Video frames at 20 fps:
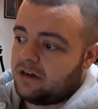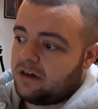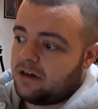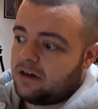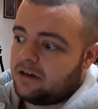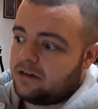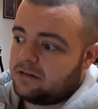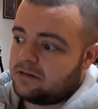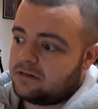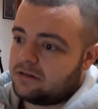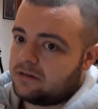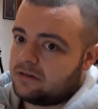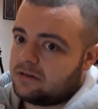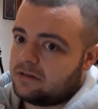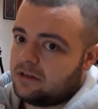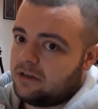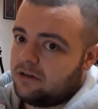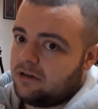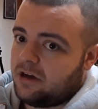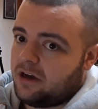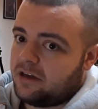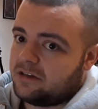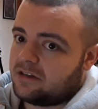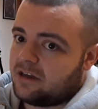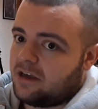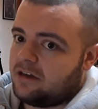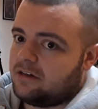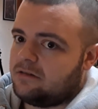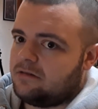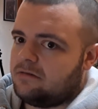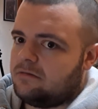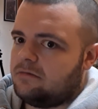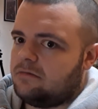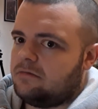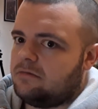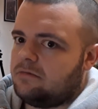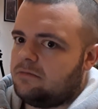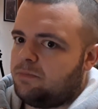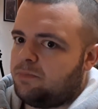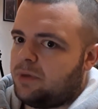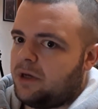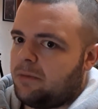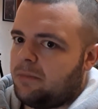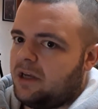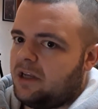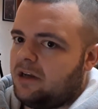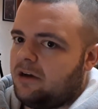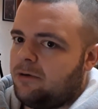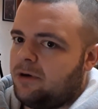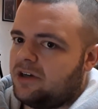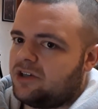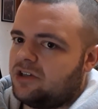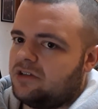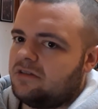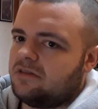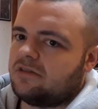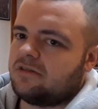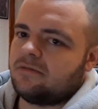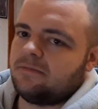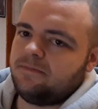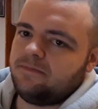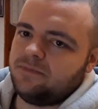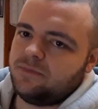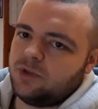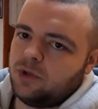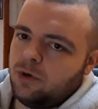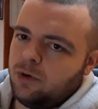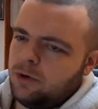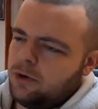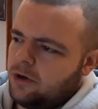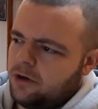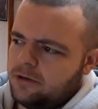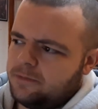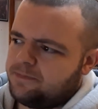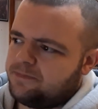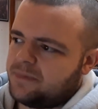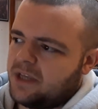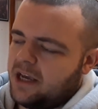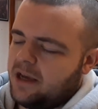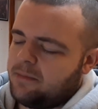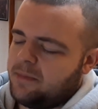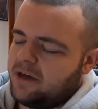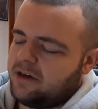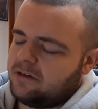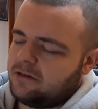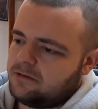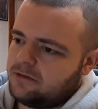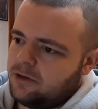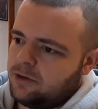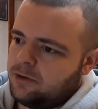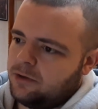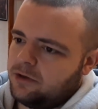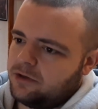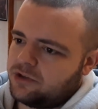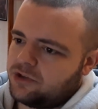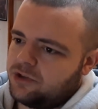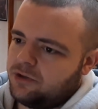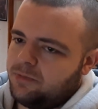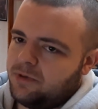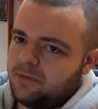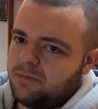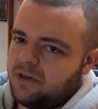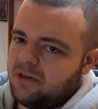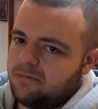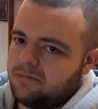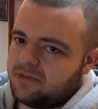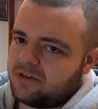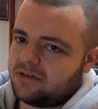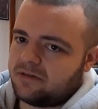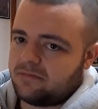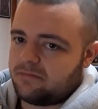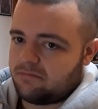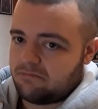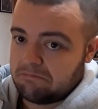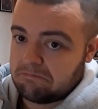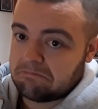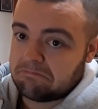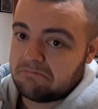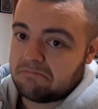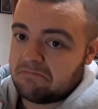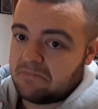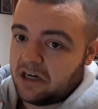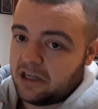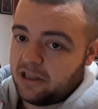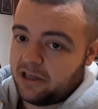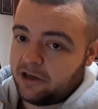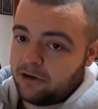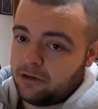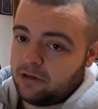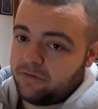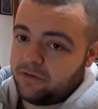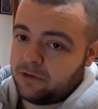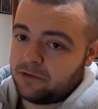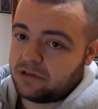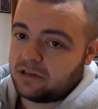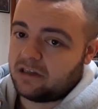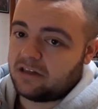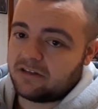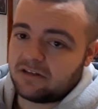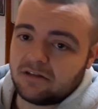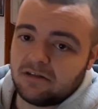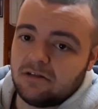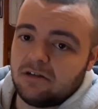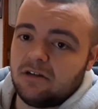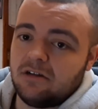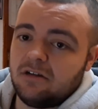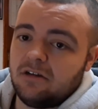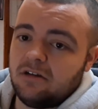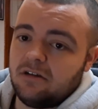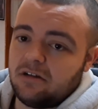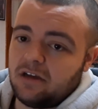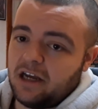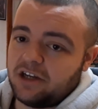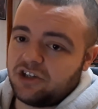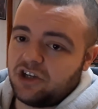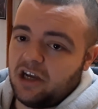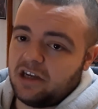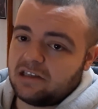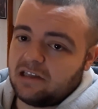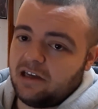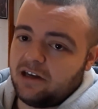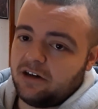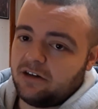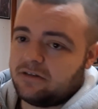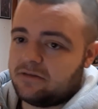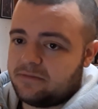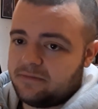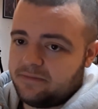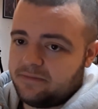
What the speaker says: I'll see you guys then. Ping me any questions, or hate mail, or stupid memes. I like all of those things. Catch you guys later.